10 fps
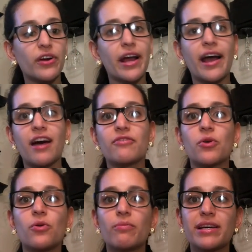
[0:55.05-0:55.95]
I have
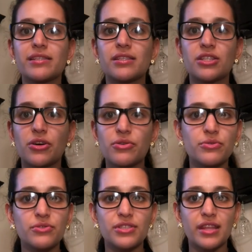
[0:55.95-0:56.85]
all my
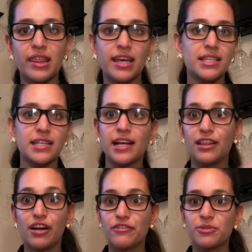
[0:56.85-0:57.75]
stones and things that I
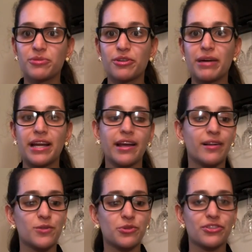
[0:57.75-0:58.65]
love to put on my
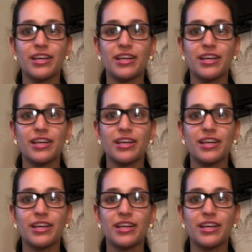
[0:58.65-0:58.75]
nails because